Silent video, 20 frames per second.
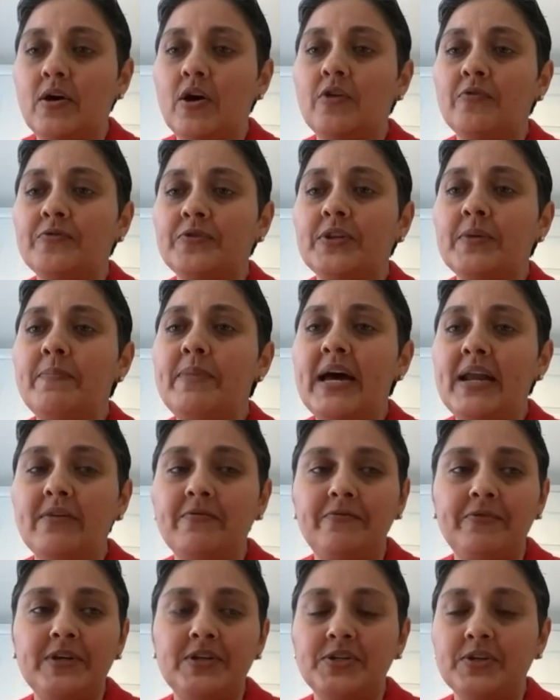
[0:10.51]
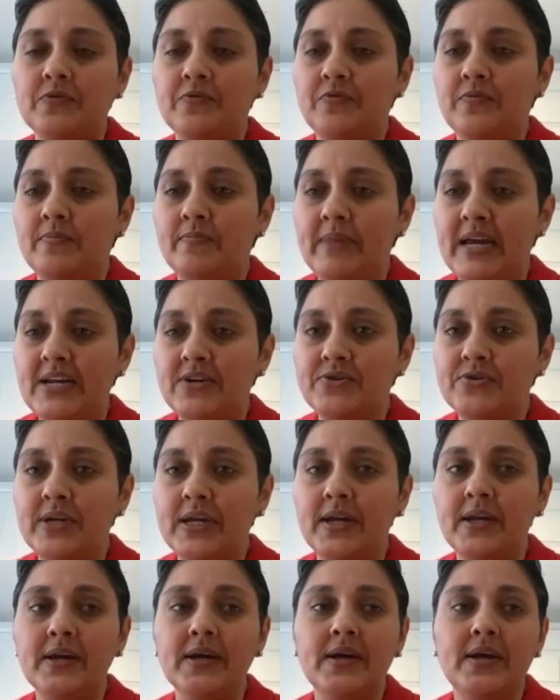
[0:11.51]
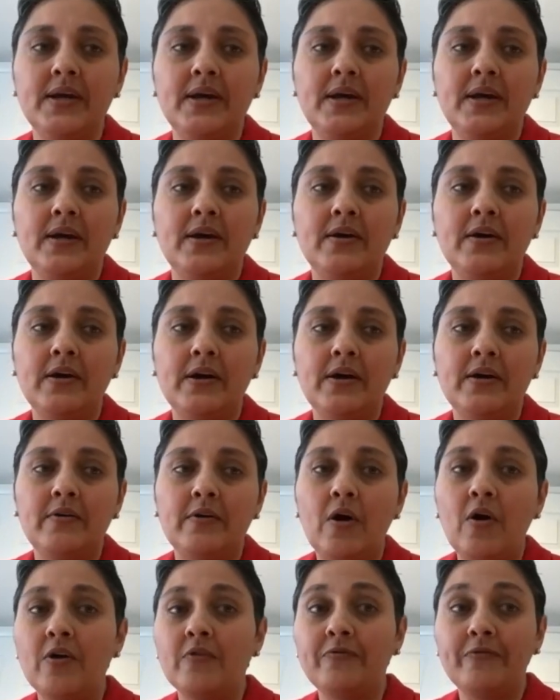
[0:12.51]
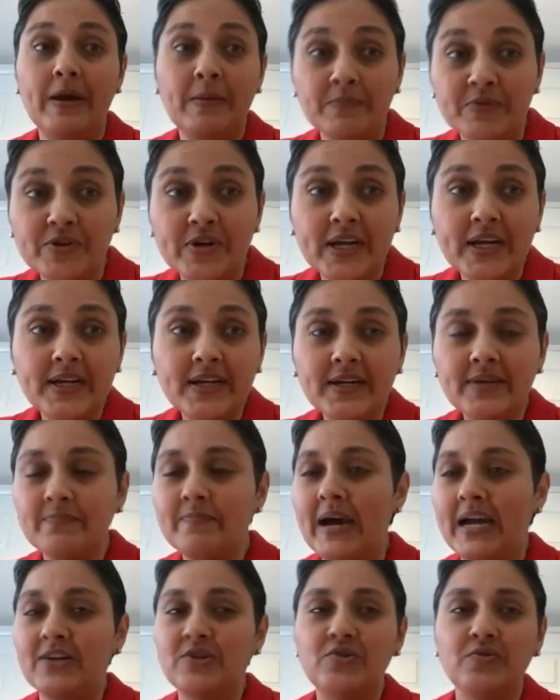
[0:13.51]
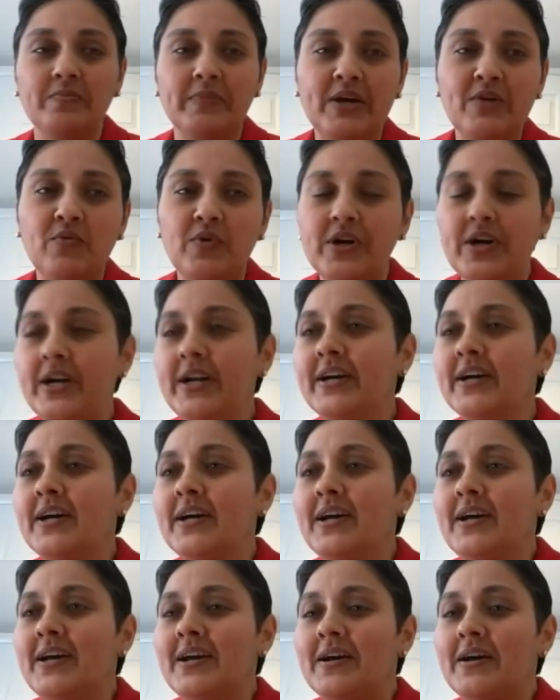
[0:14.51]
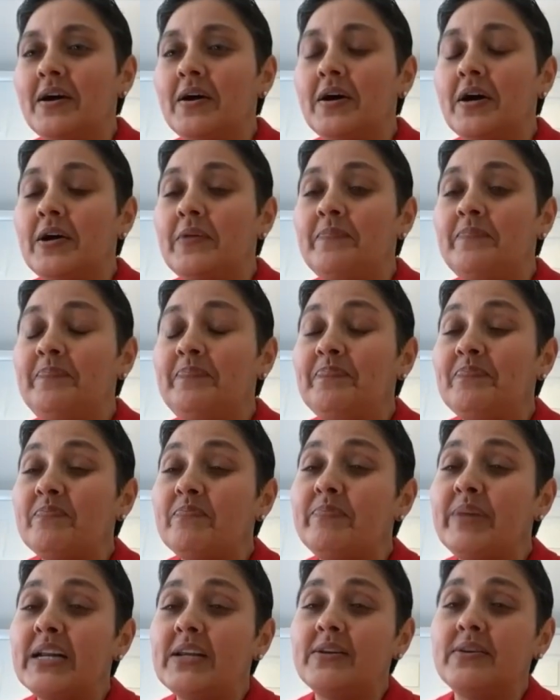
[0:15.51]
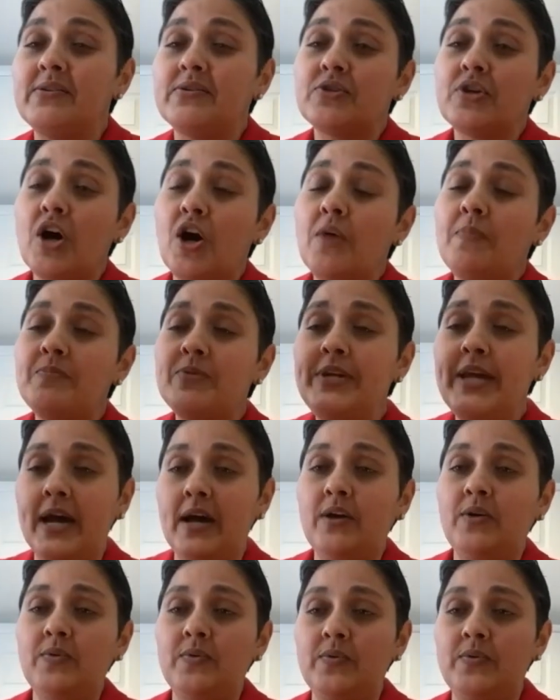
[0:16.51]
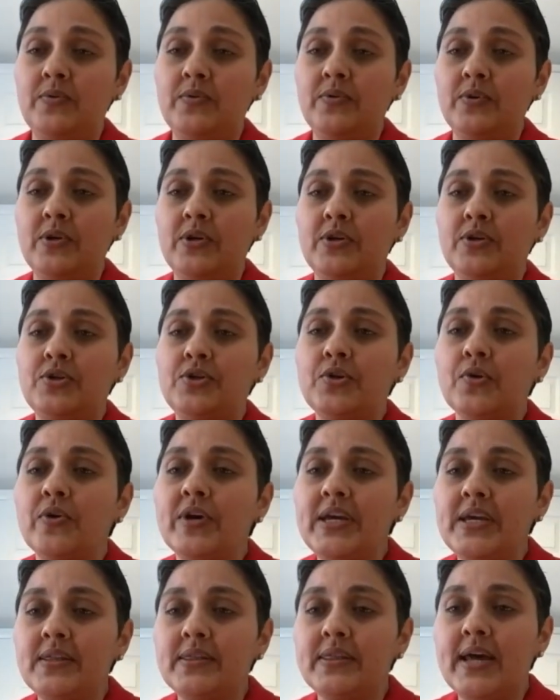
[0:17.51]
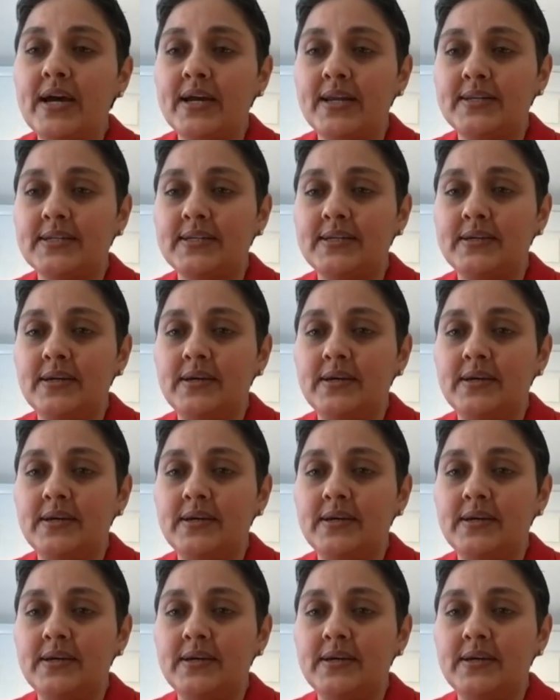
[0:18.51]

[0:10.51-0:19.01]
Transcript: of the benefit of mentoring uh, or mentoring, back to my word. Um, but top down, showing that